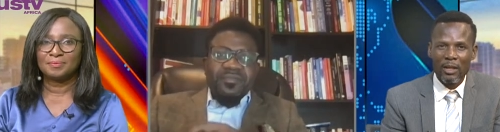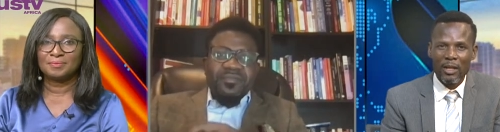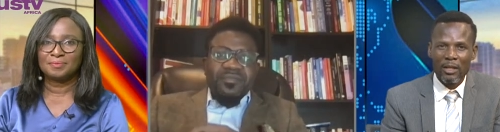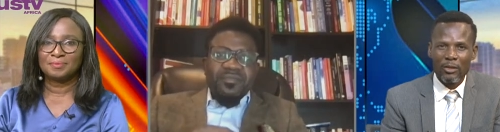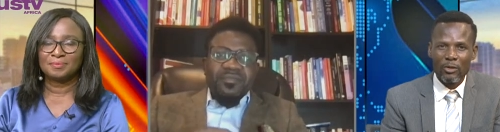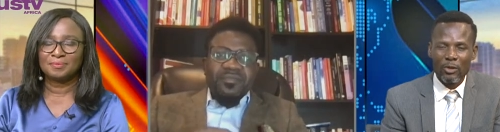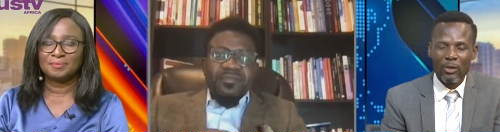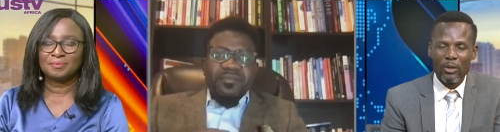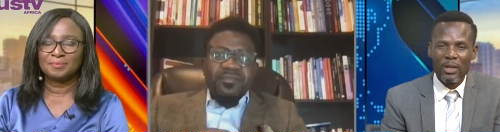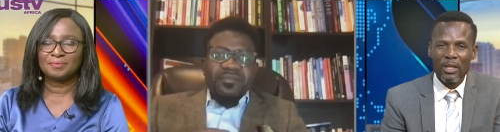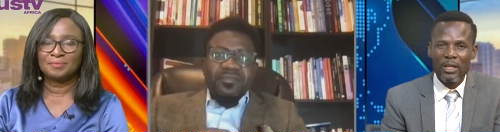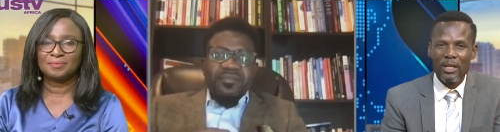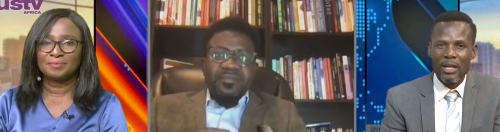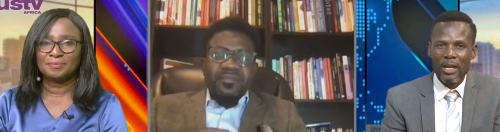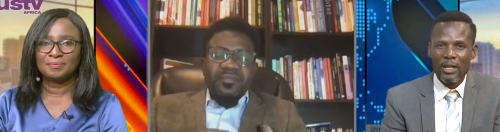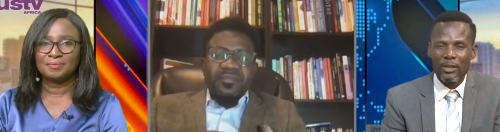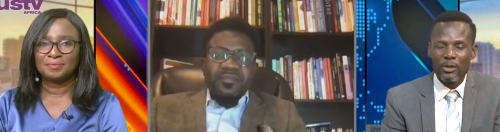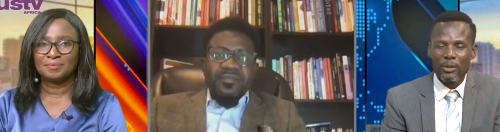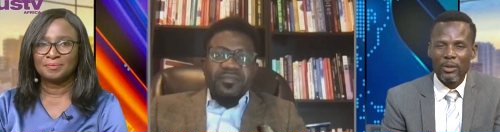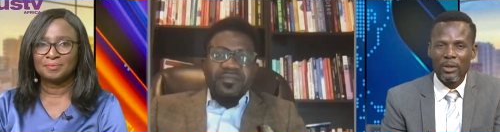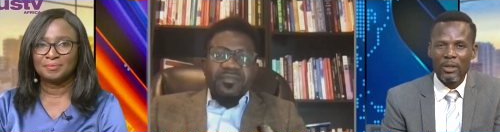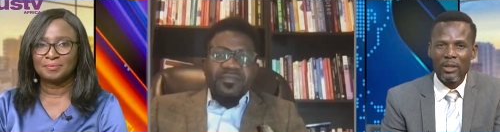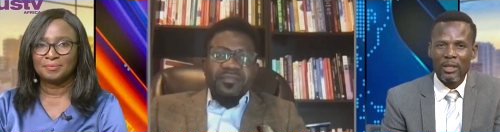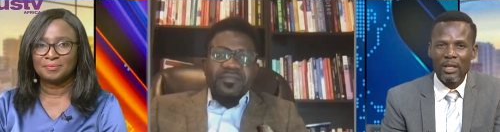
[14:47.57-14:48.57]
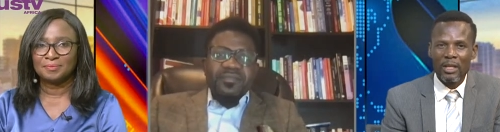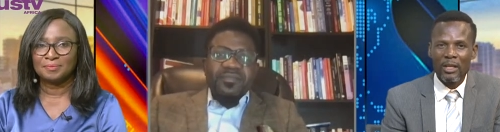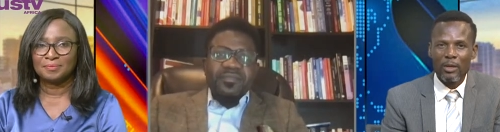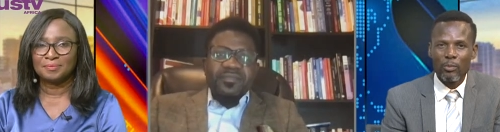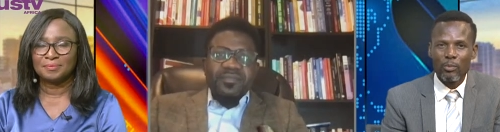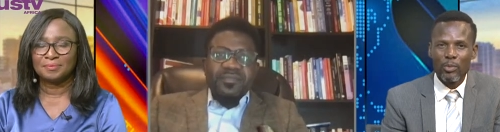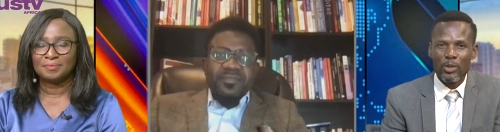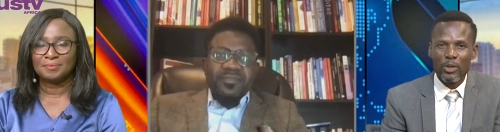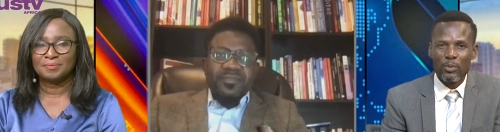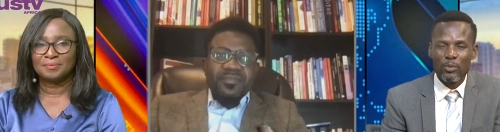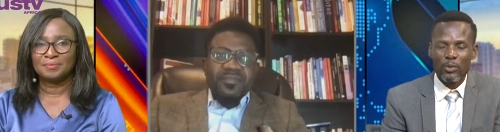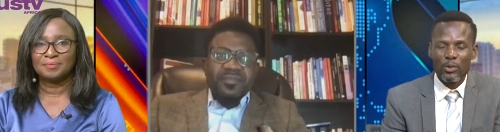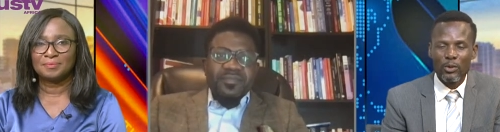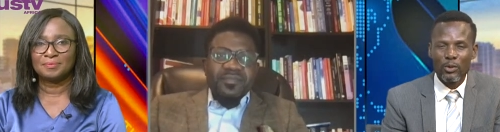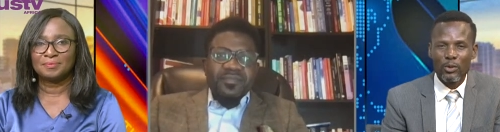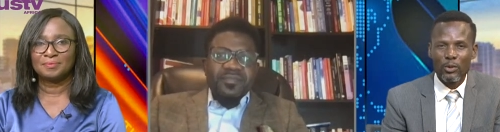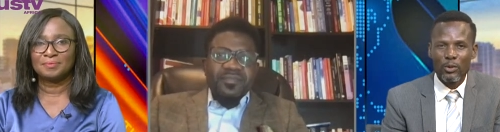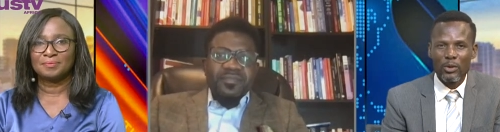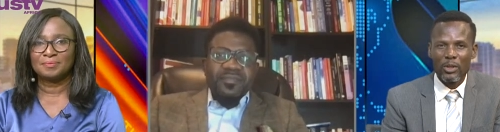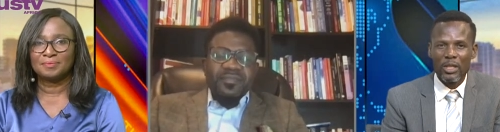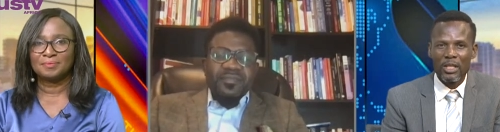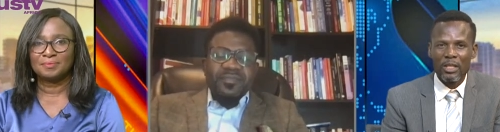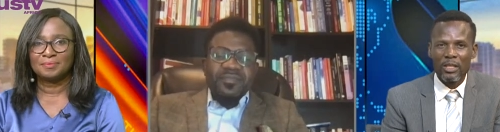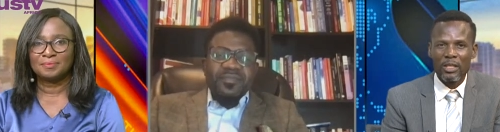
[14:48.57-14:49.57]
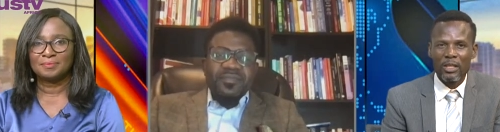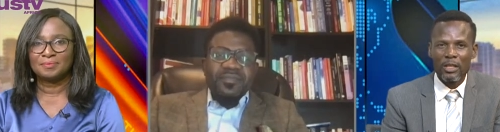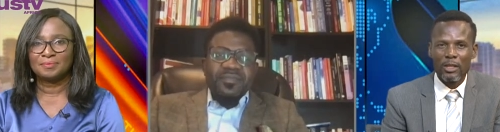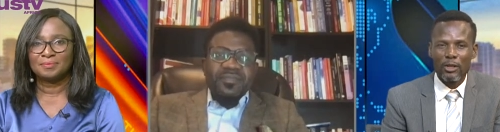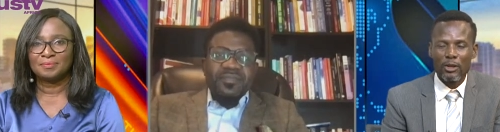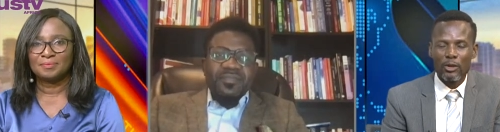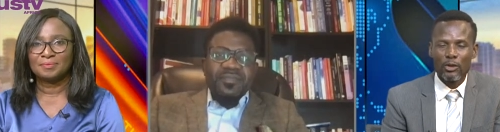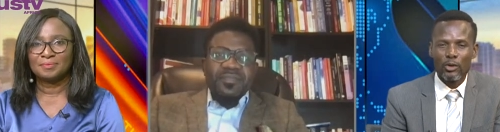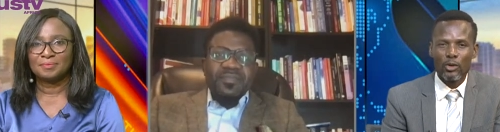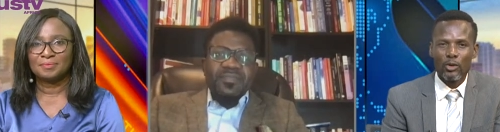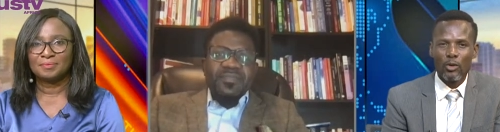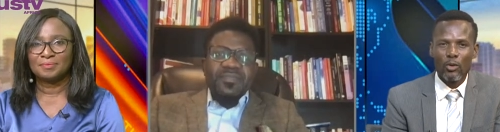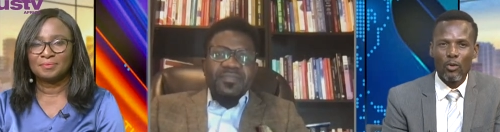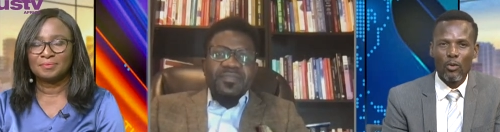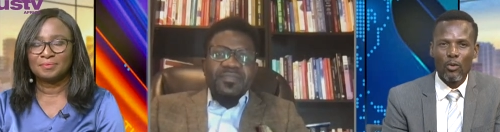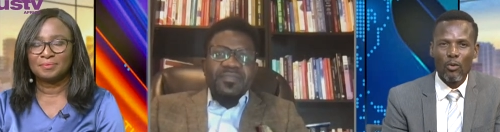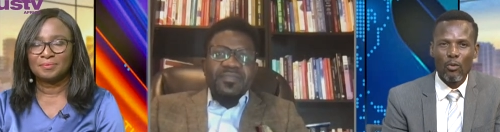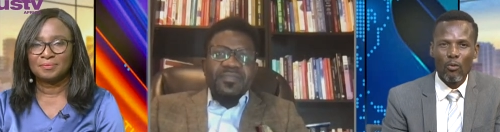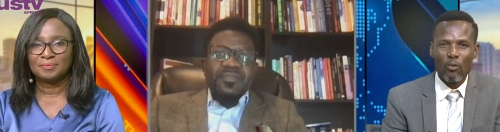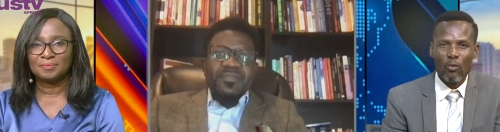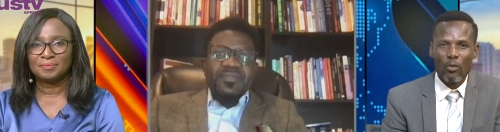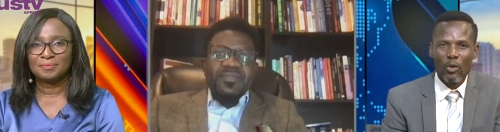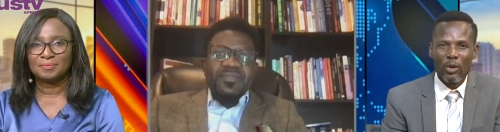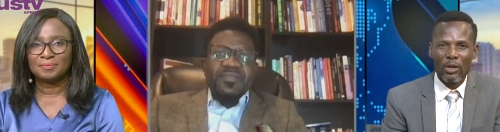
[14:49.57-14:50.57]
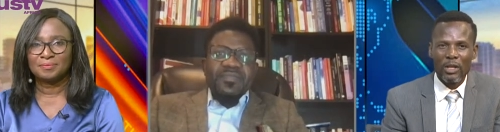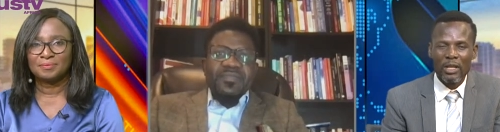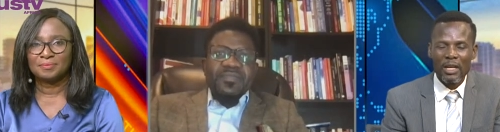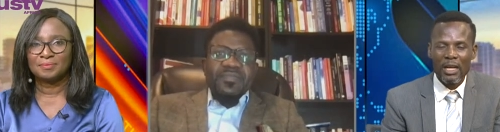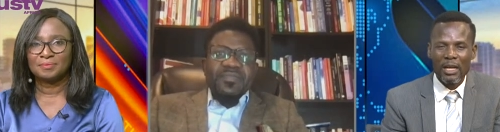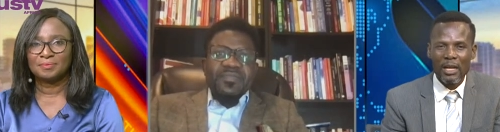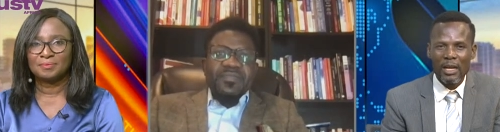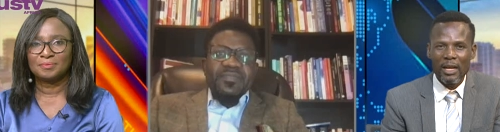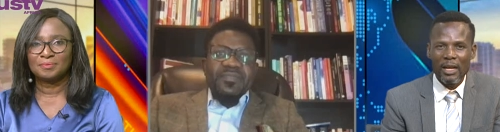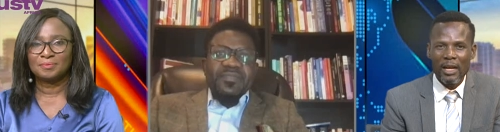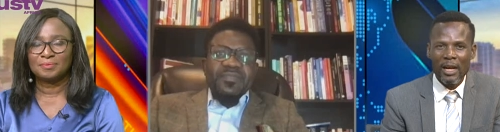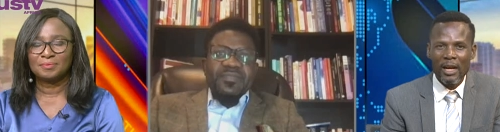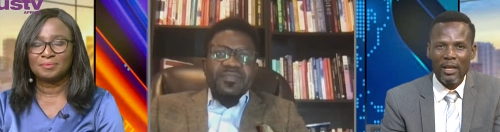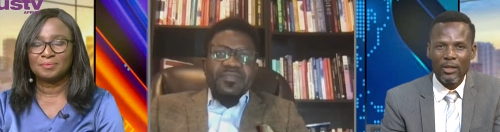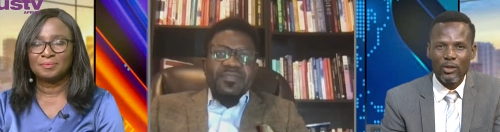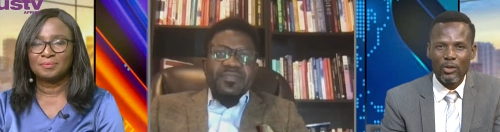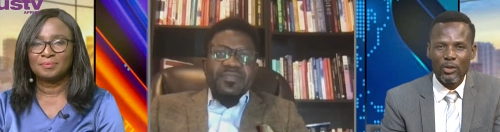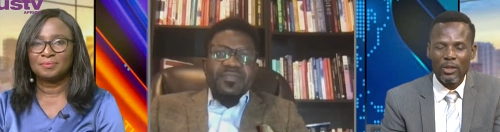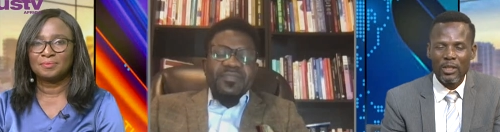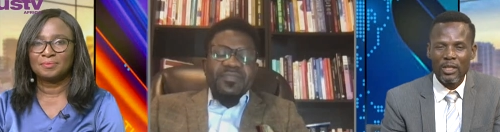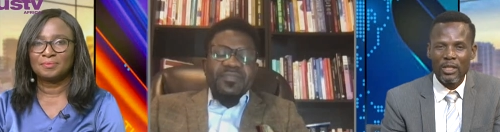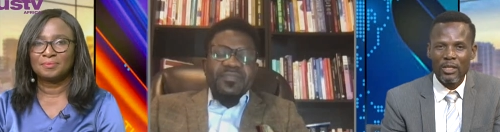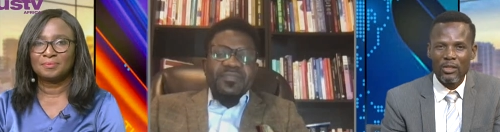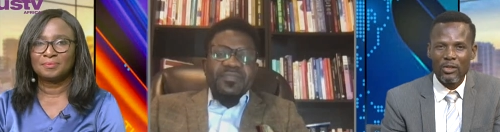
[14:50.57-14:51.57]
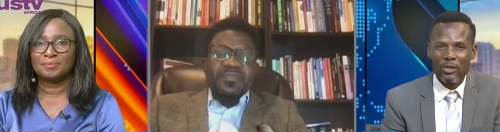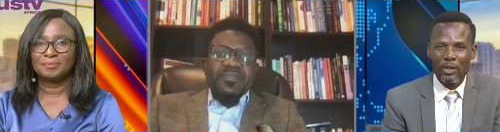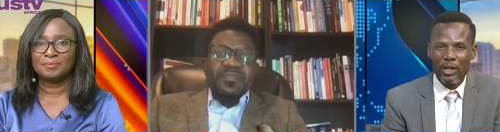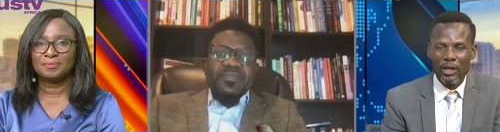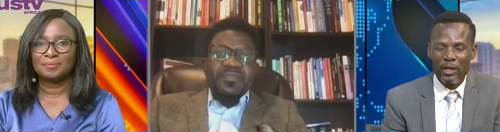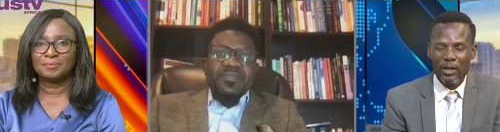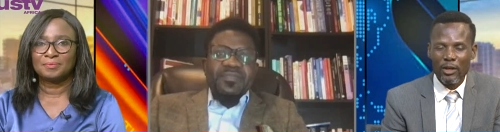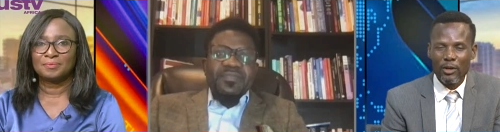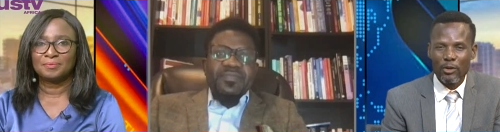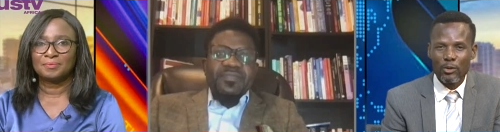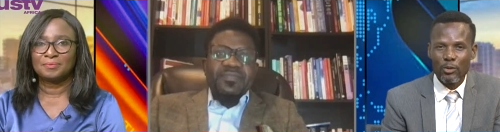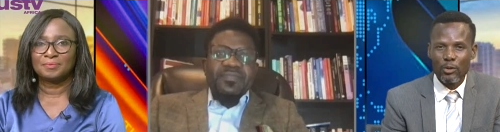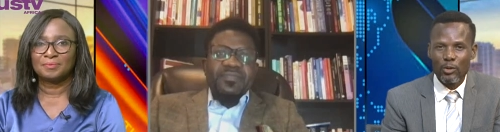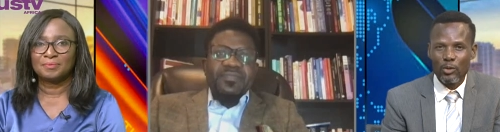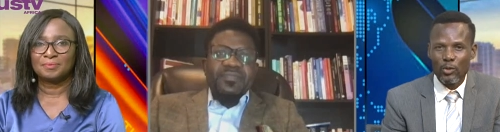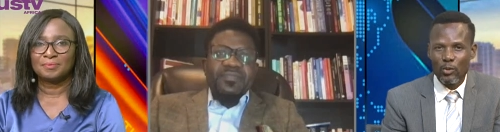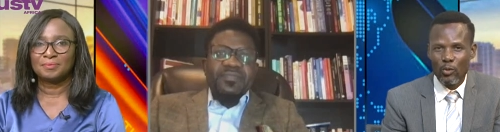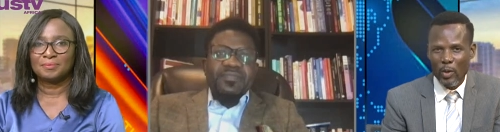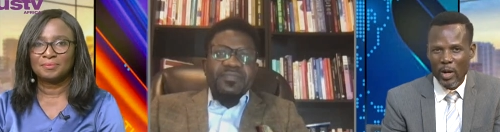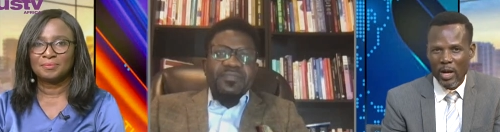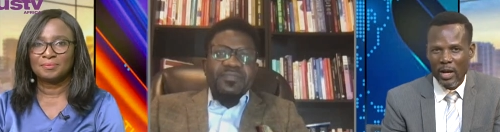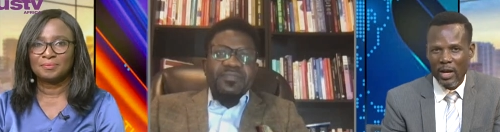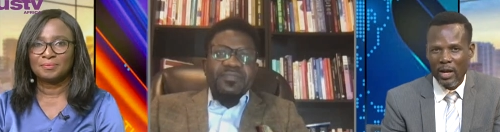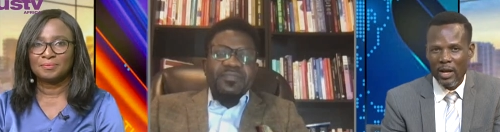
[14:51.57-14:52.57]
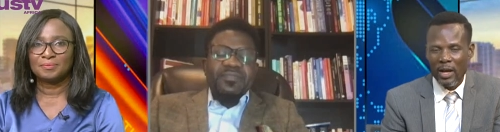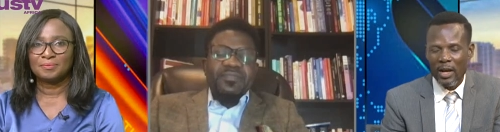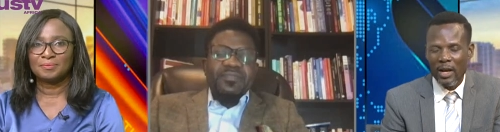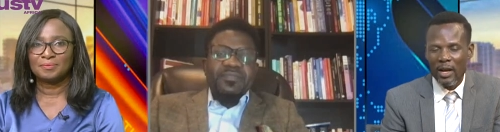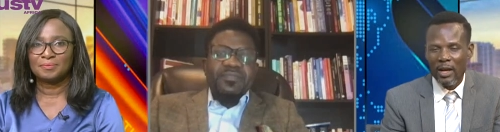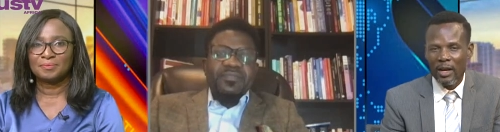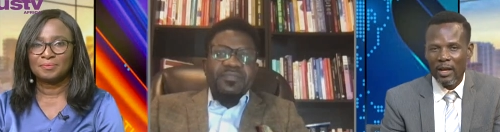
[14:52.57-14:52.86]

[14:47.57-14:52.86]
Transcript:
Speaker 1: only natural that the people you're leading know what actually is taking you to where,